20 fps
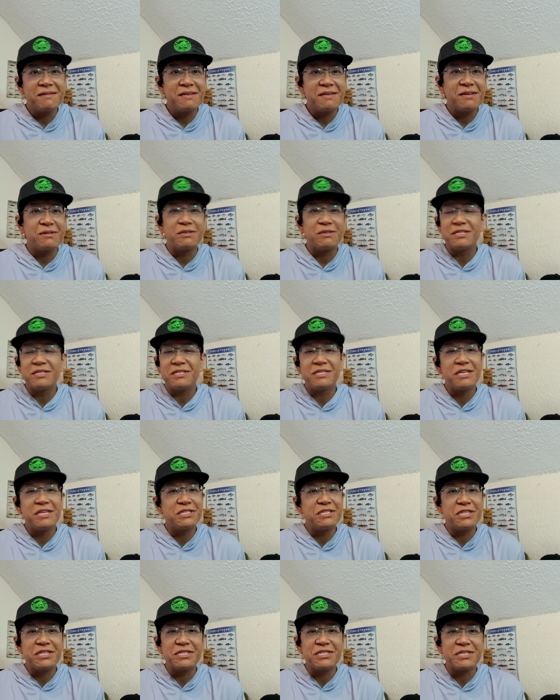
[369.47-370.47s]
You know, just,
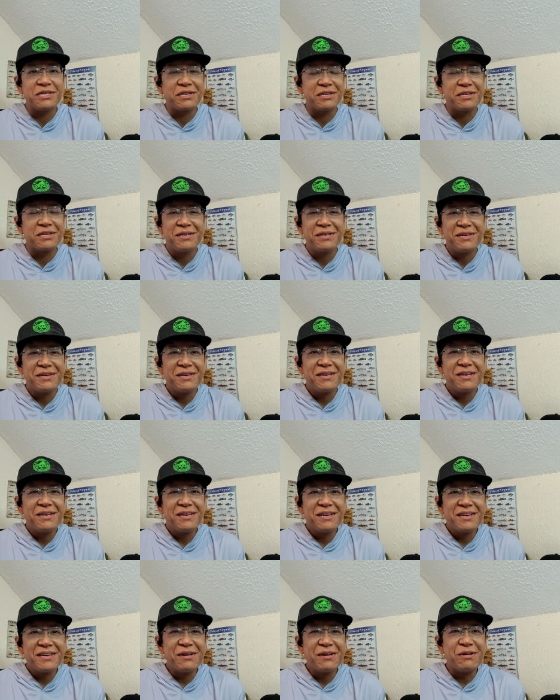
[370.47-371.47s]
it's just a,
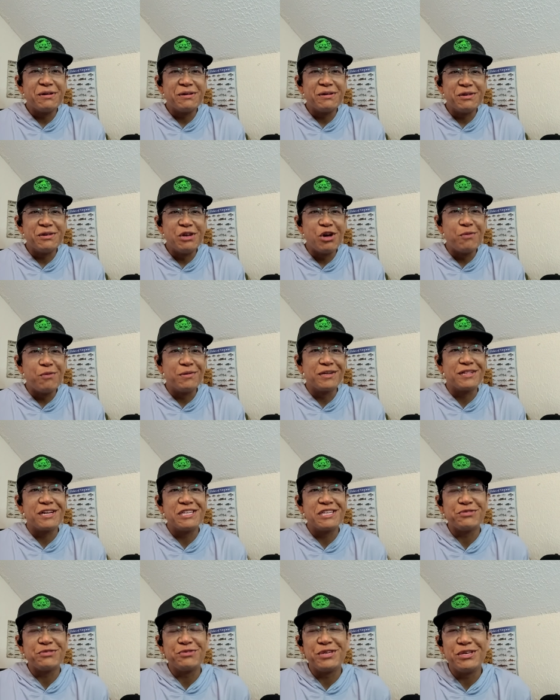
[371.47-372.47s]
you know,
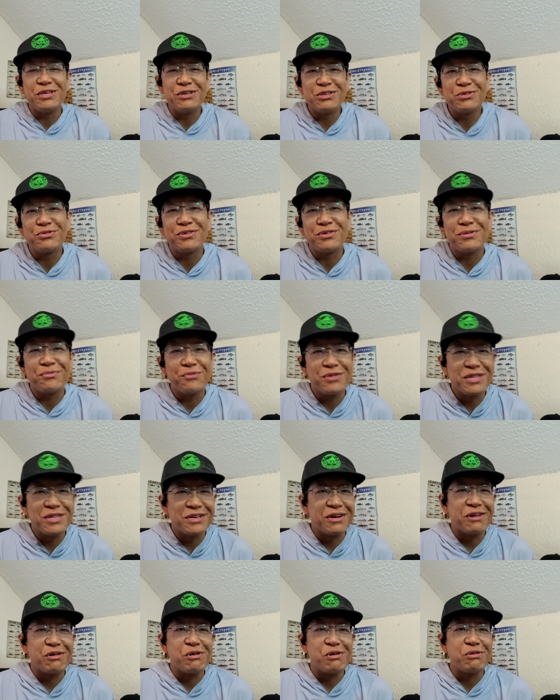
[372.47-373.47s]
nomenclature we use
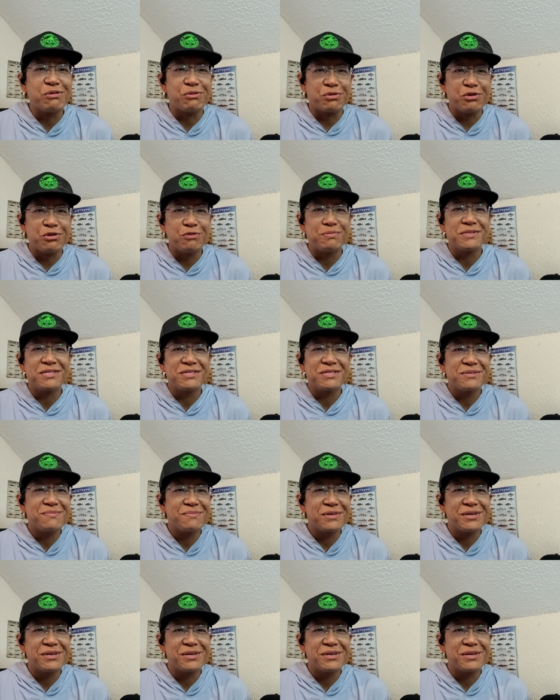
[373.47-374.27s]
within our own groups.